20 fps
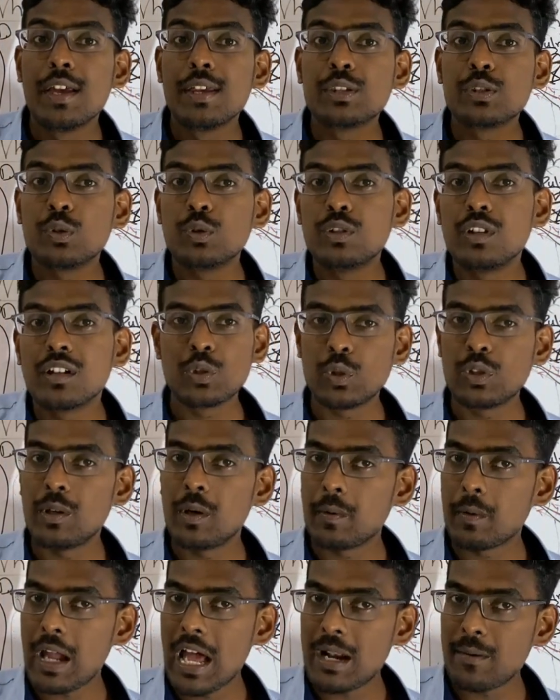So
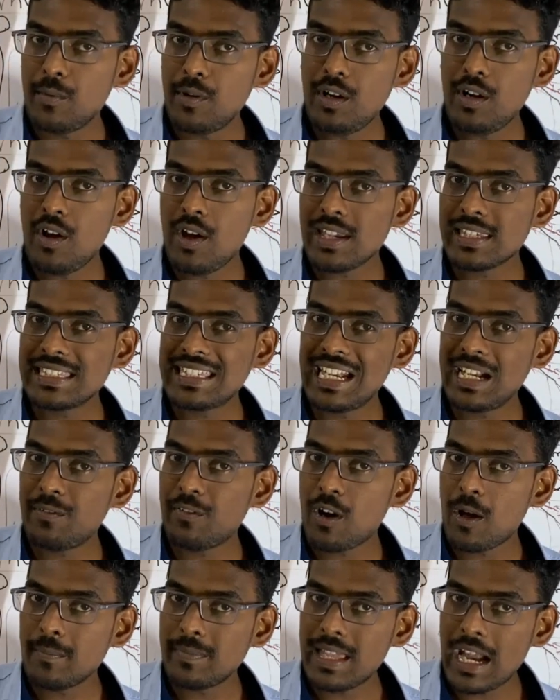the carbon dioxide
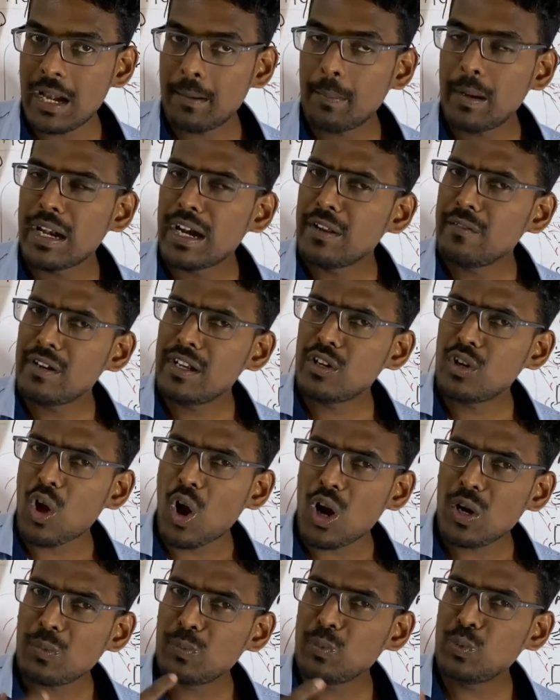from that blood will
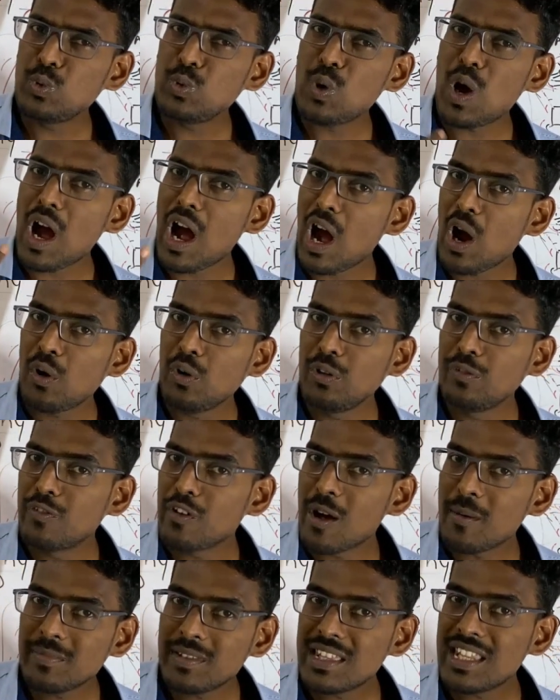not move out
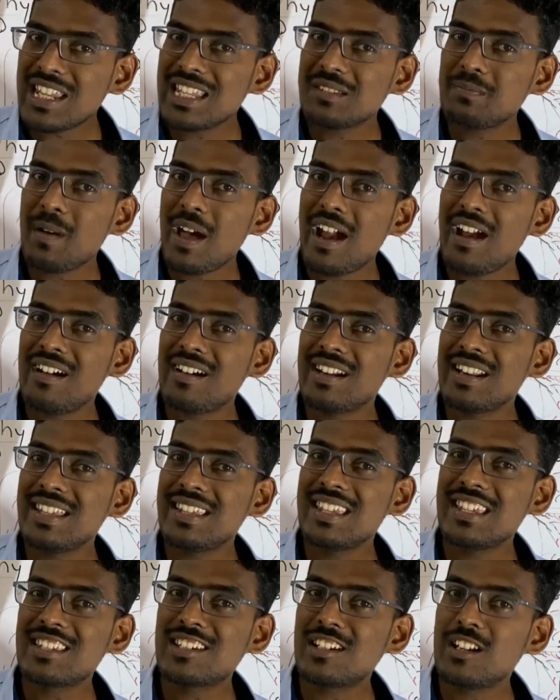from the respiratory
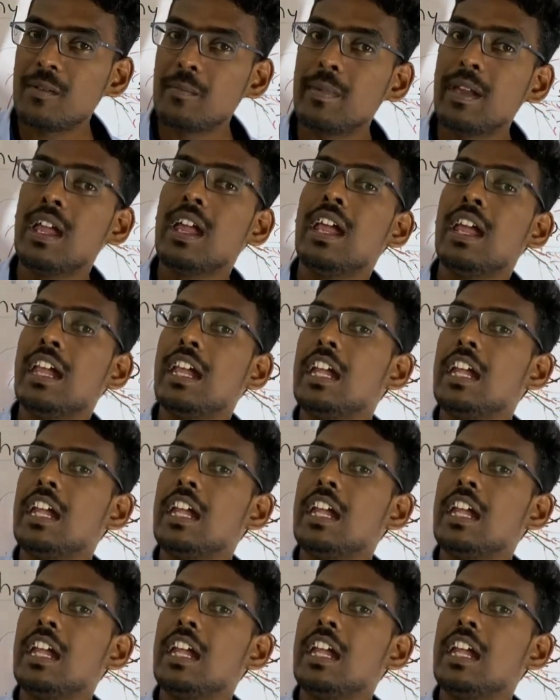system.